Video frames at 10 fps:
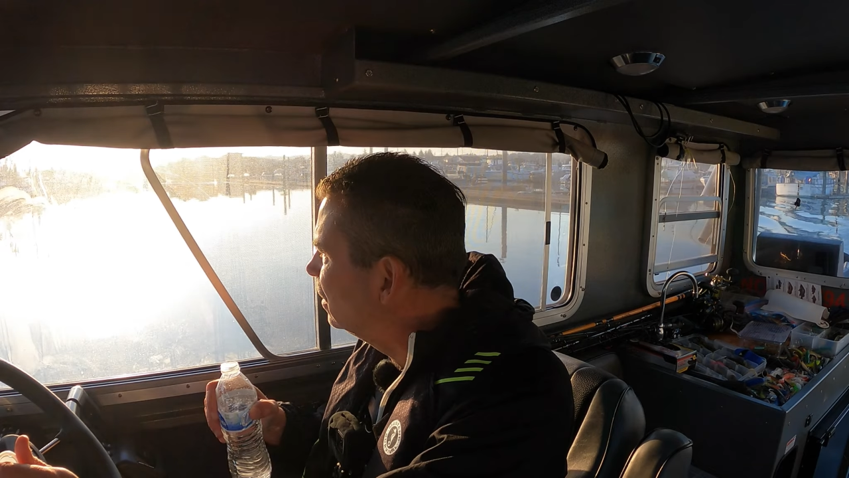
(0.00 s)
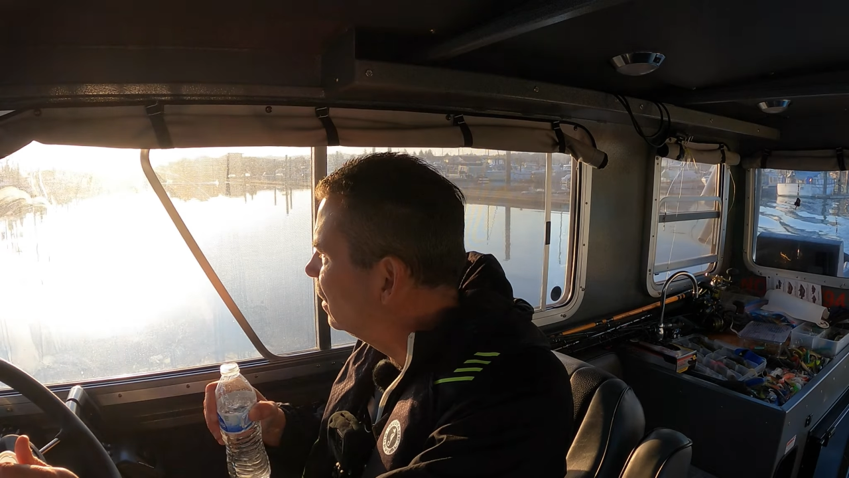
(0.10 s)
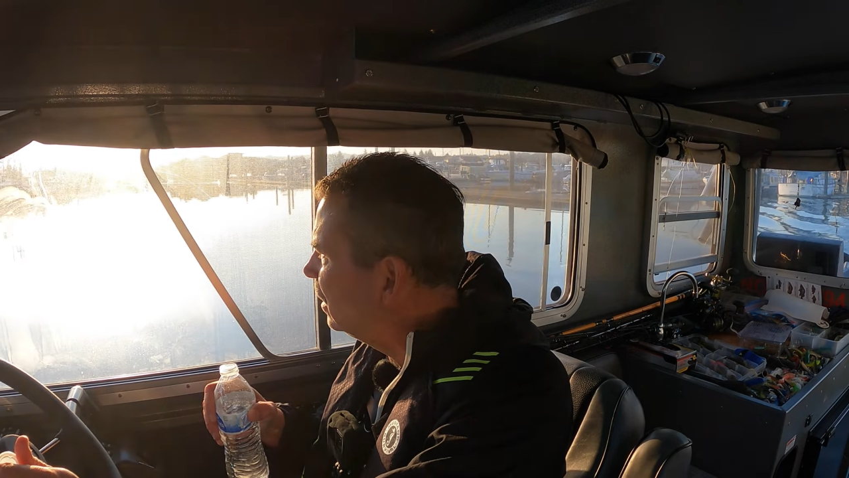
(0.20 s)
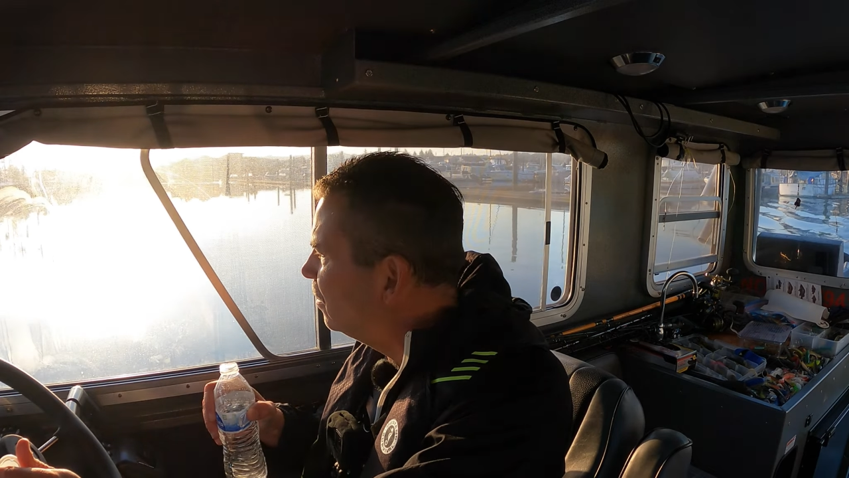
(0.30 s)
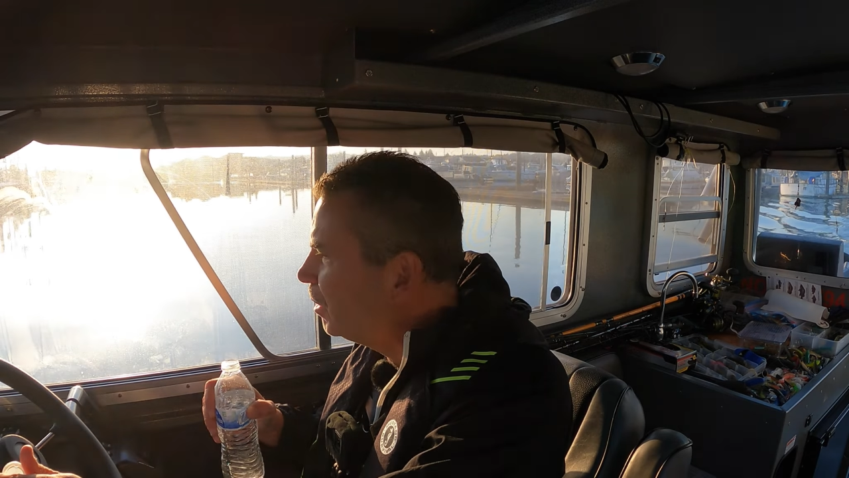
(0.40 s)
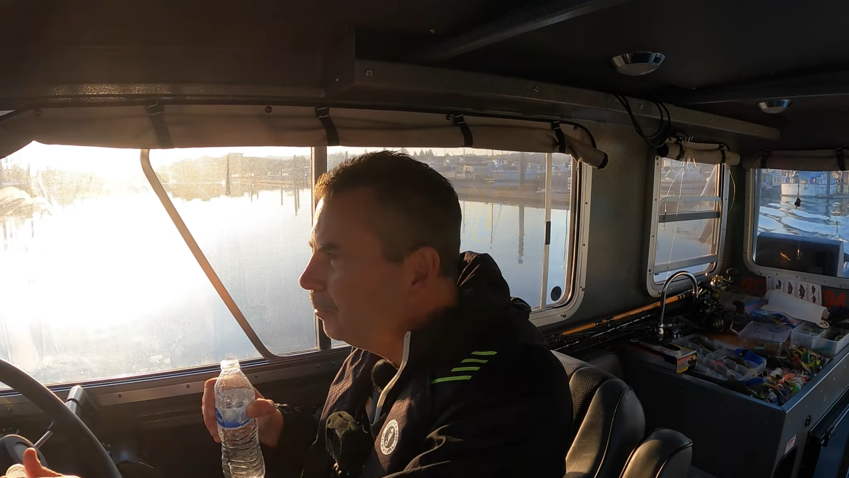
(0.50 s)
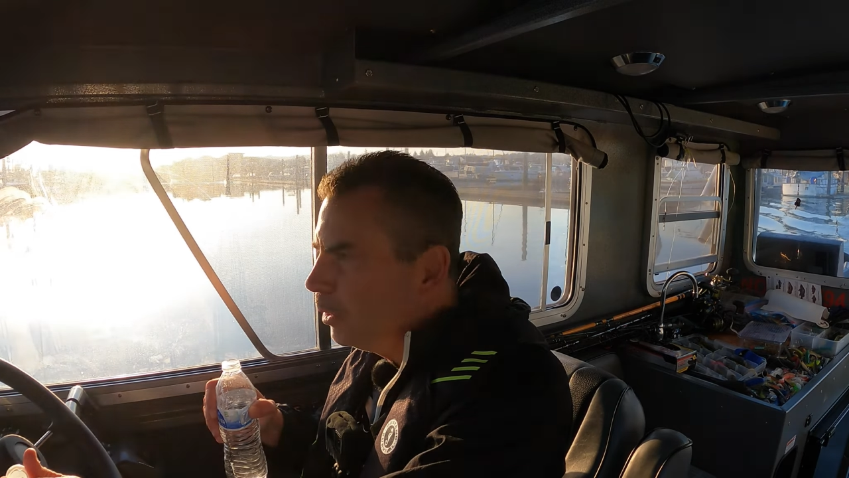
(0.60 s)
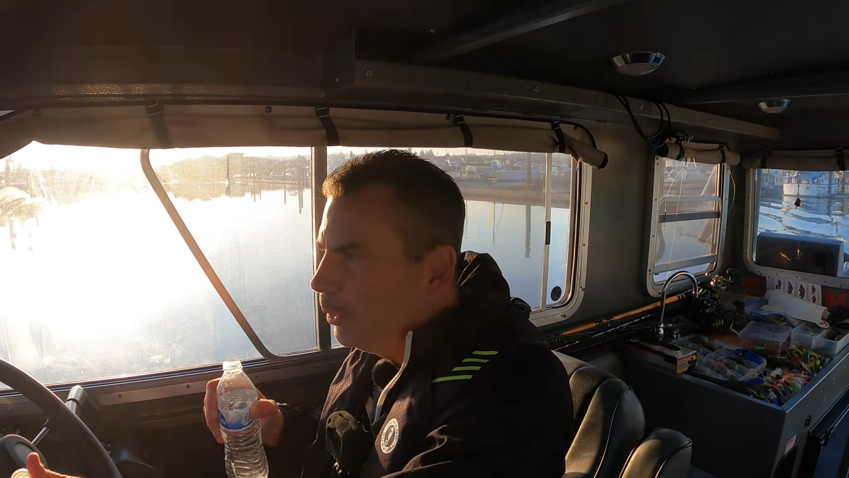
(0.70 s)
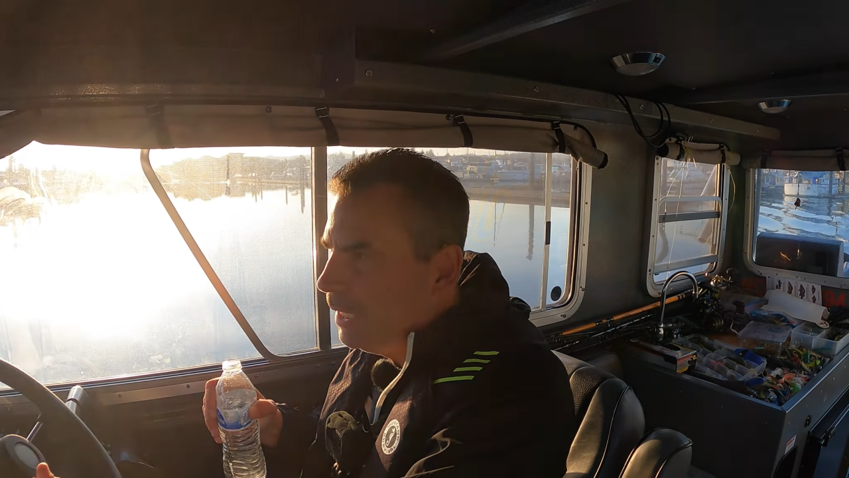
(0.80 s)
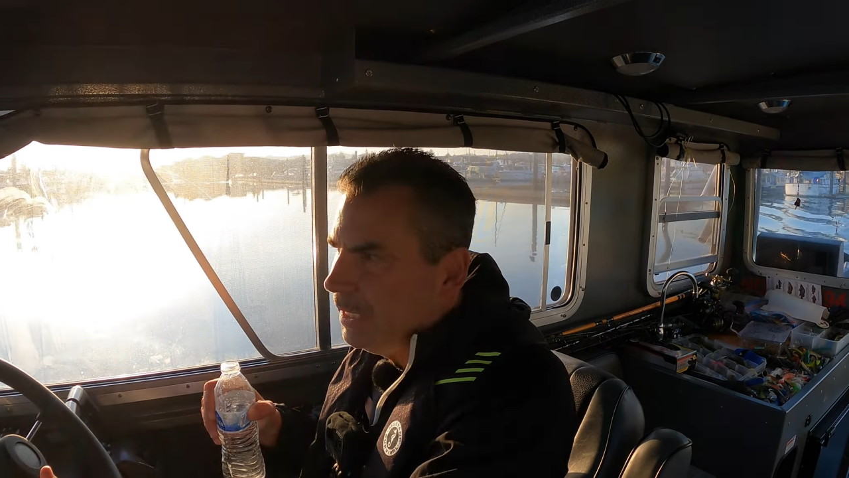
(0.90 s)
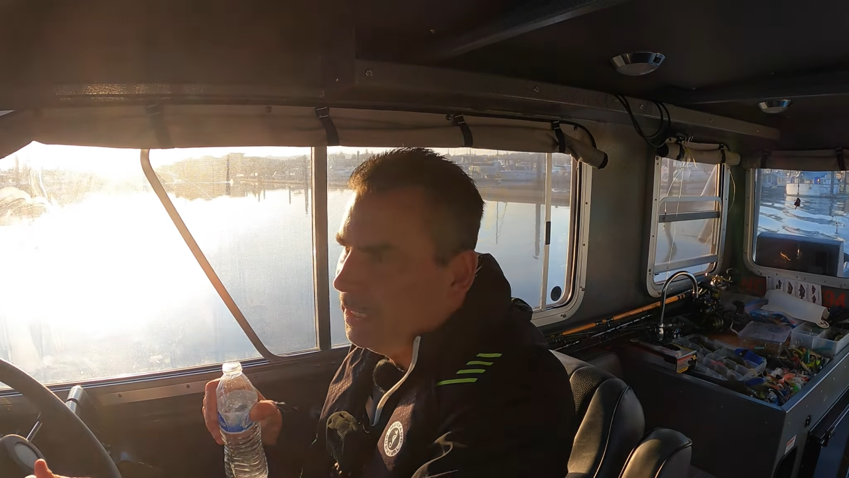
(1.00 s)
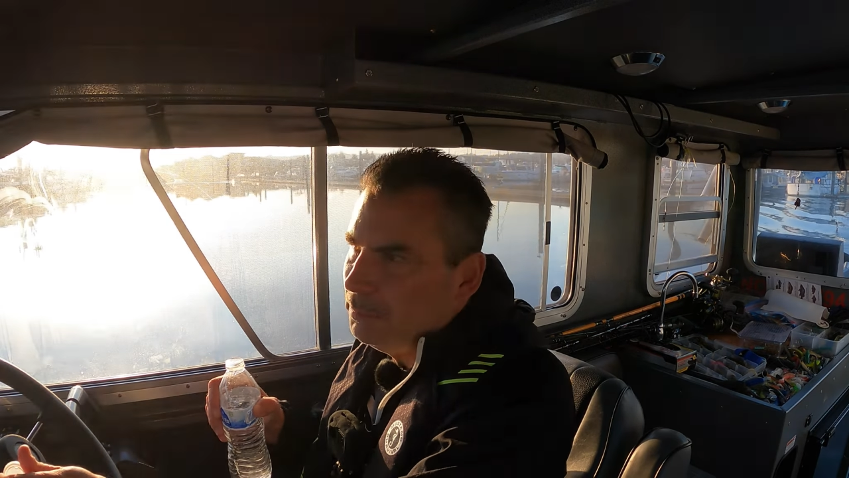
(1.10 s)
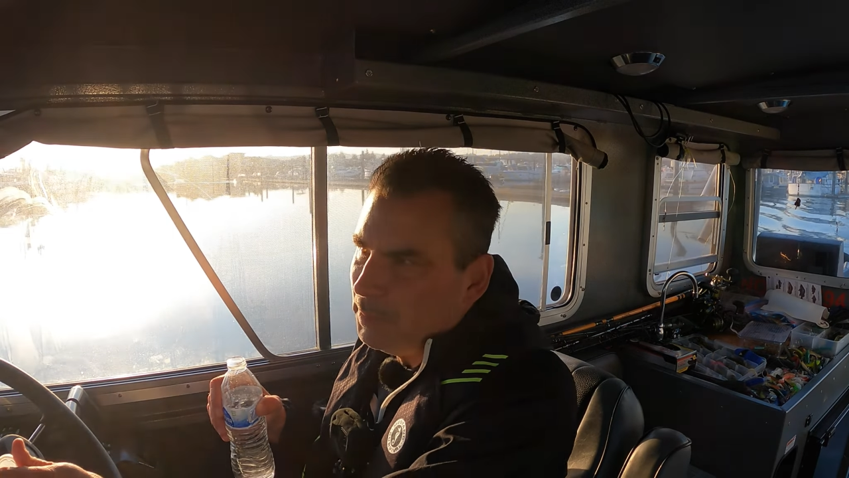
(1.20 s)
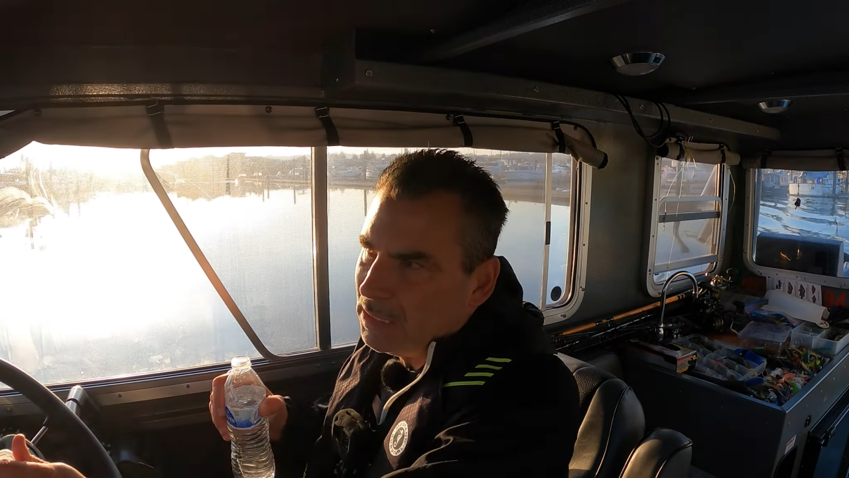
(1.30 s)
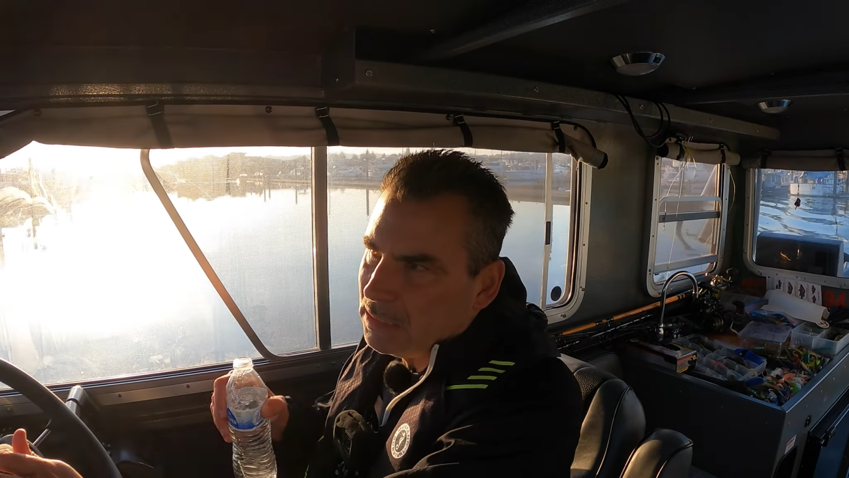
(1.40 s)
And I'm on my way
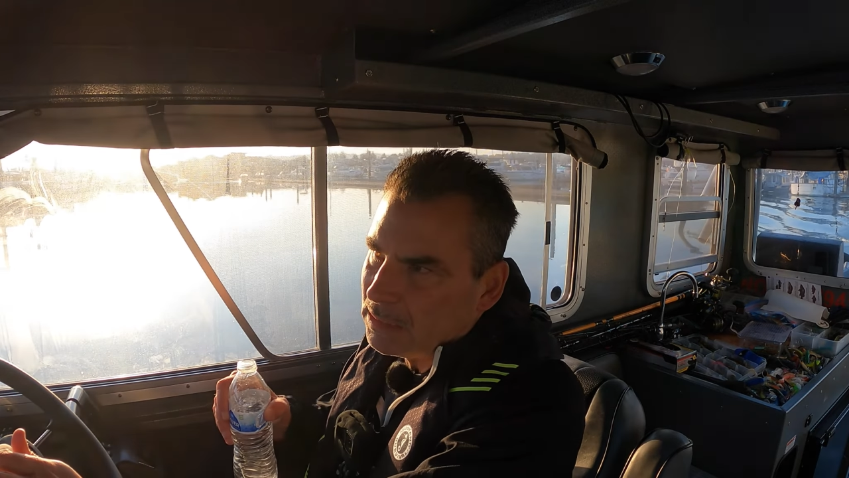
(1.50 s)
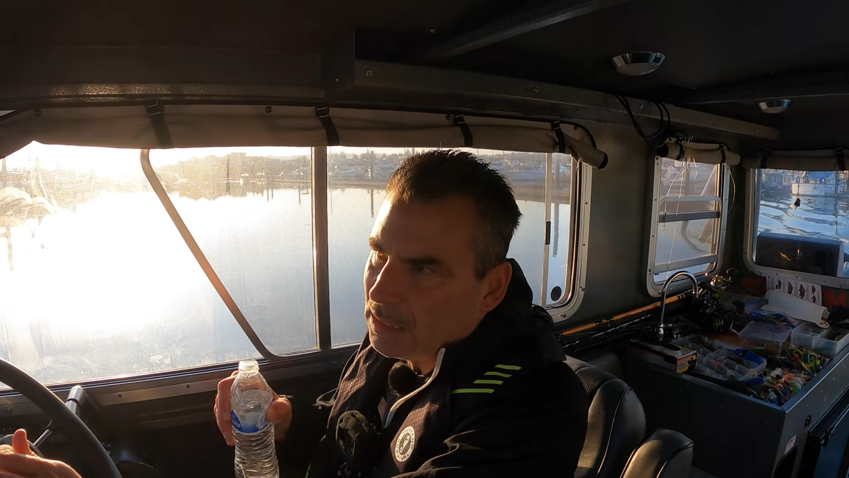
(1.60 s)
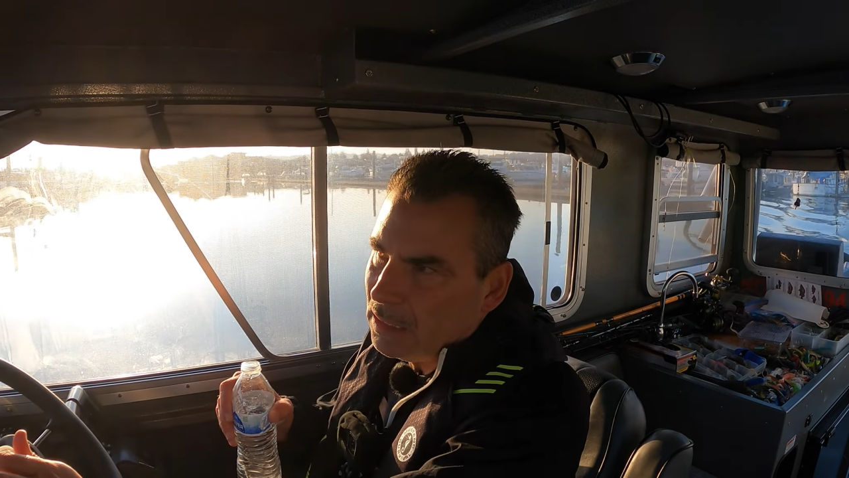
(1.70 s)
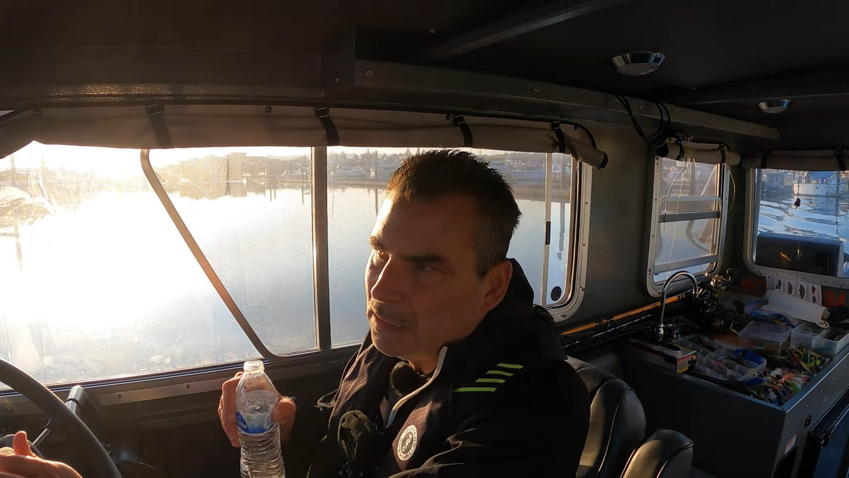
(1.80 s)
in because